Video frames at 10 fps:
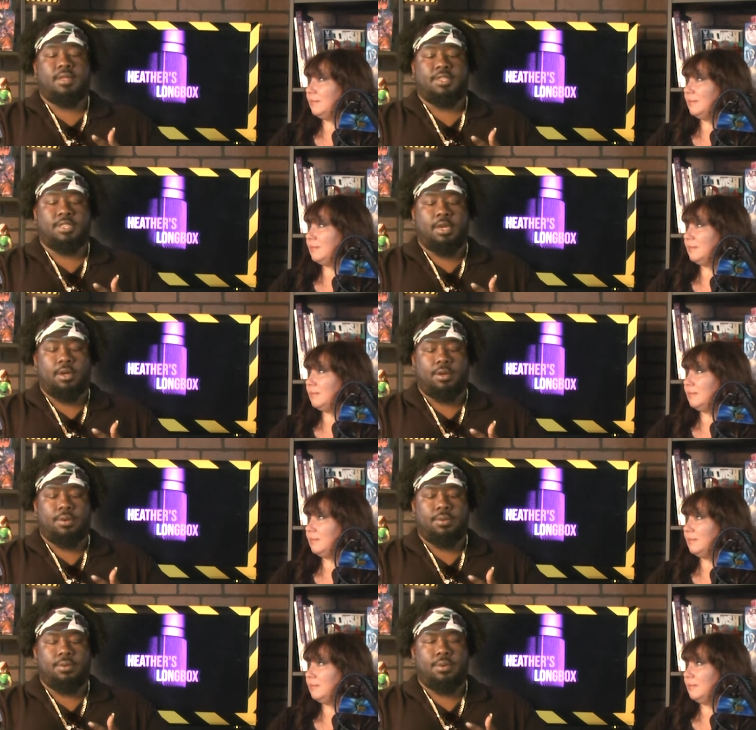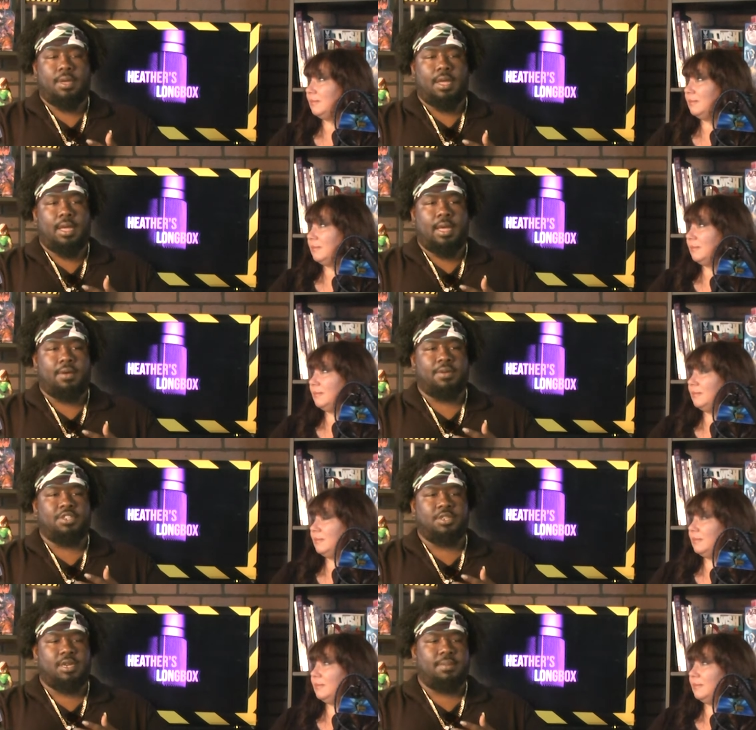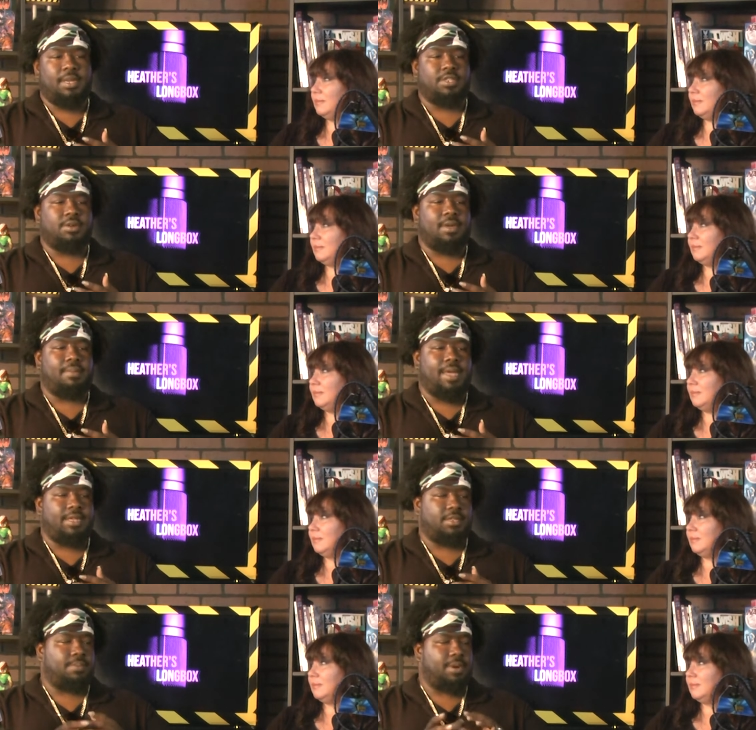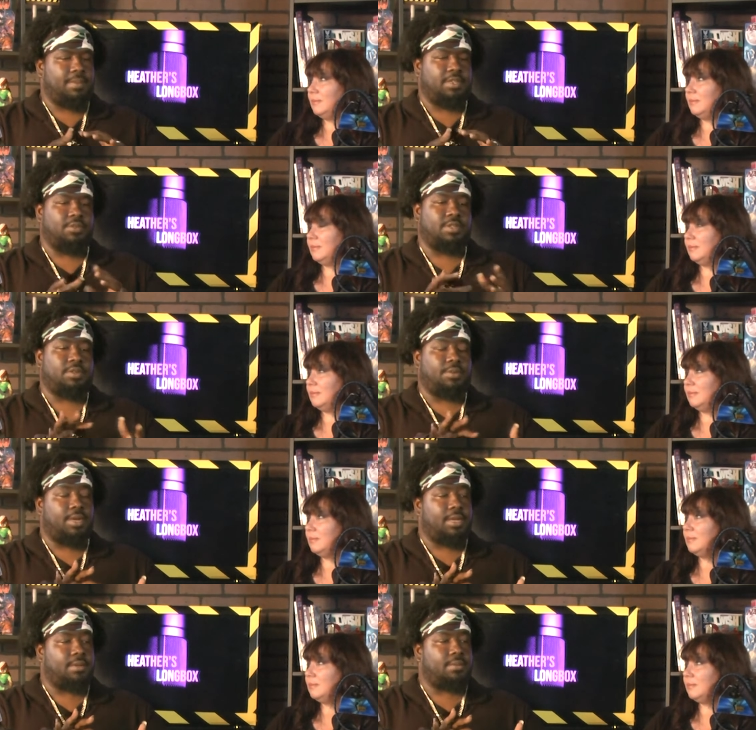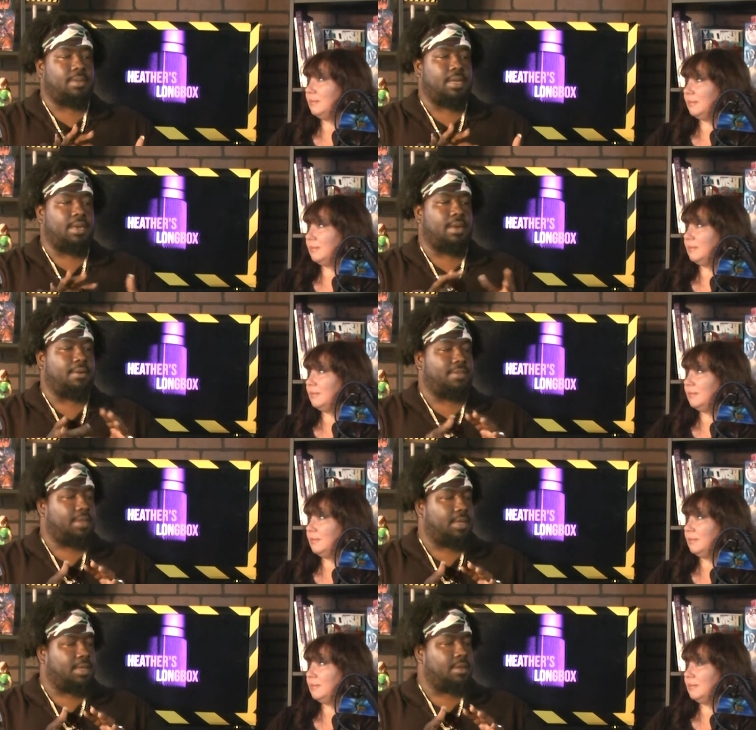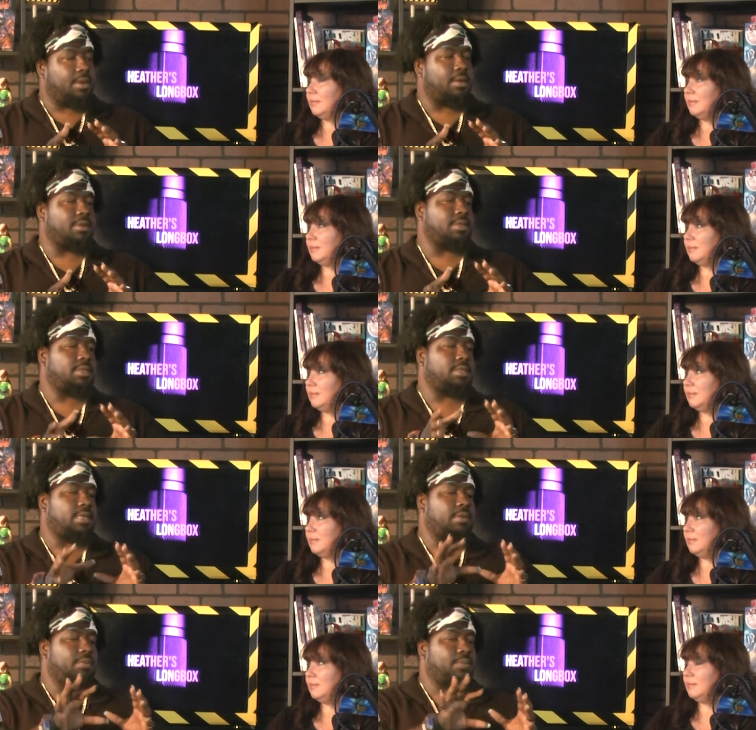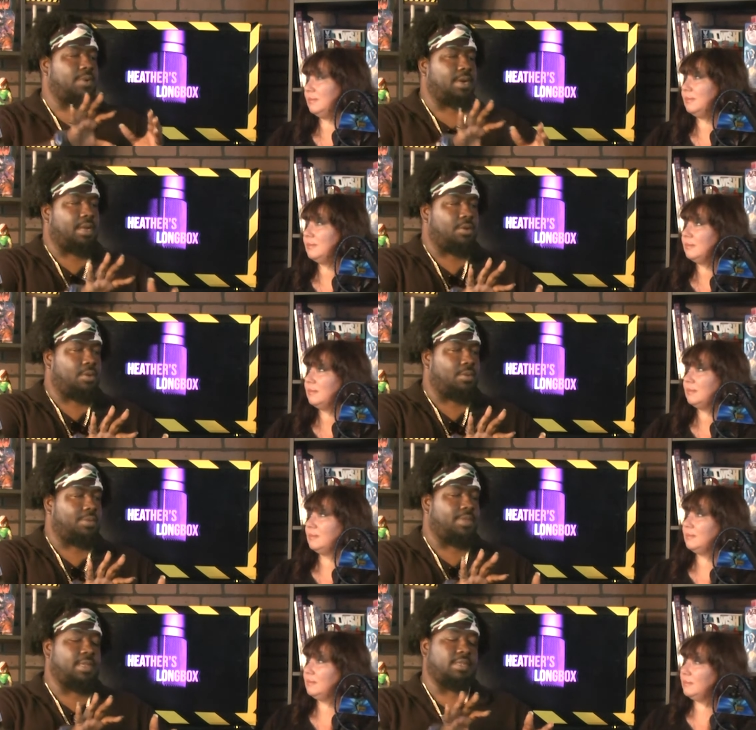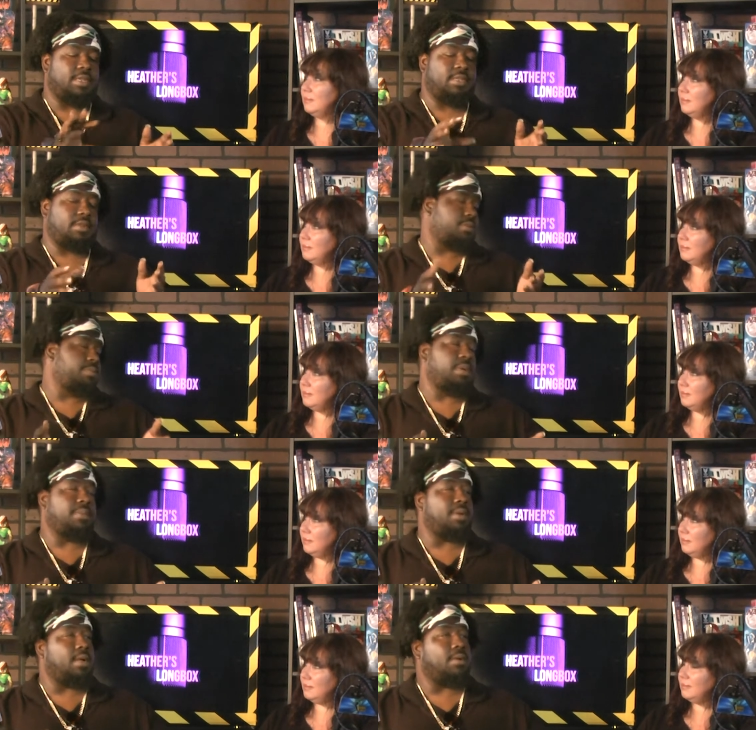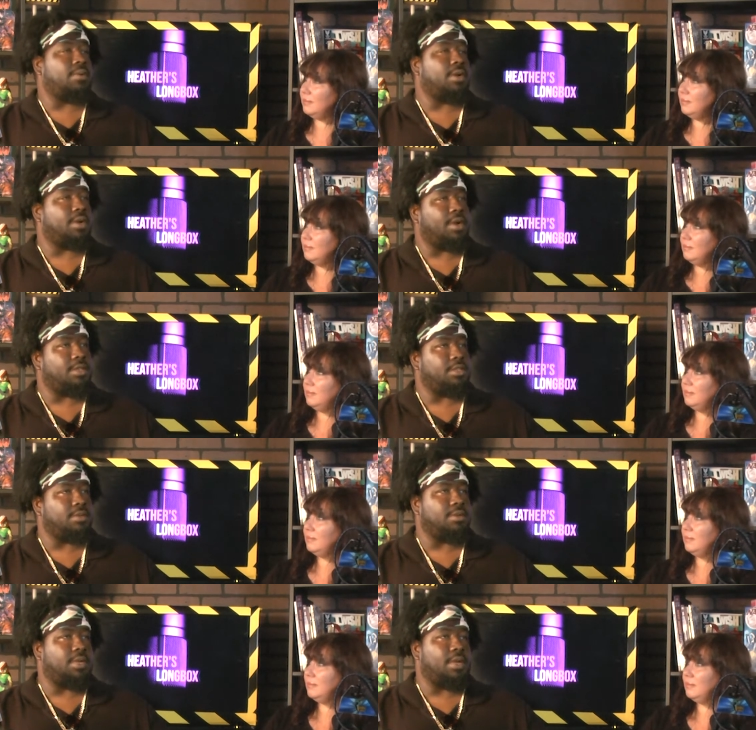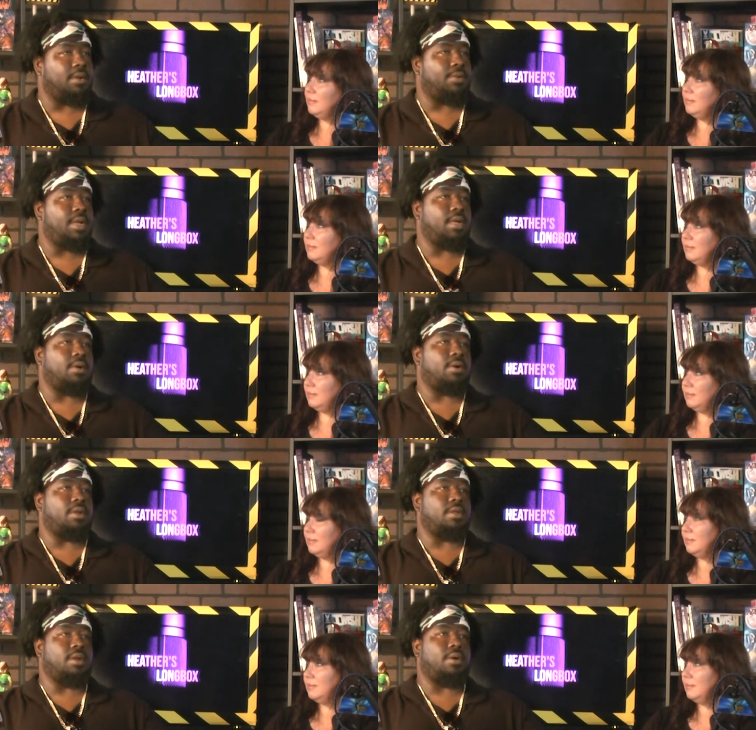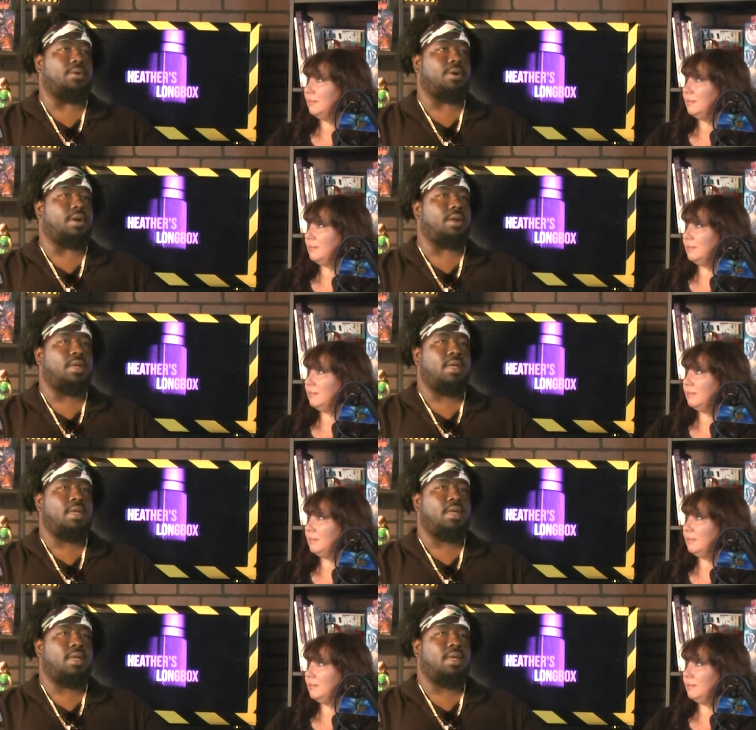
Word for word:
Speaker 1: So I always try to make sure I match pretty much what's what and everything, you know, and see where they're going with this because maybe they don't want a cartoon kind of way, or you know, or